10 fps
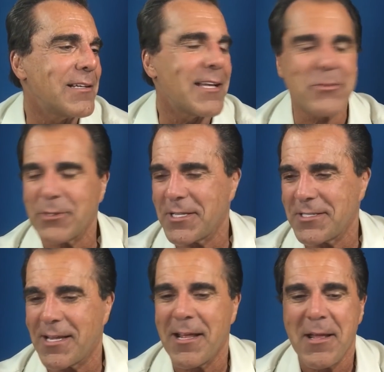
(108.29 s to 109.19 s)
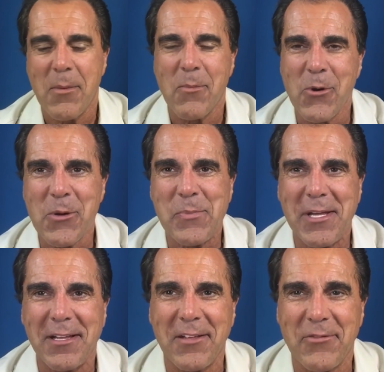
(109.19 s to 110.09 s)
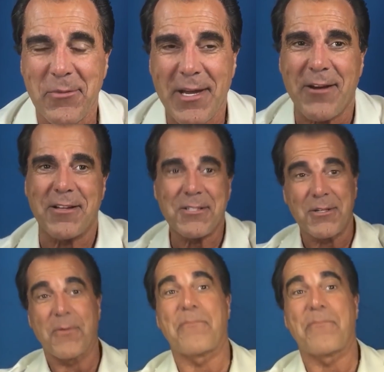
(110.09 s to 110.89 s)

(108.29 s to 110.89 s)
that's what they said, more appealing for marriage?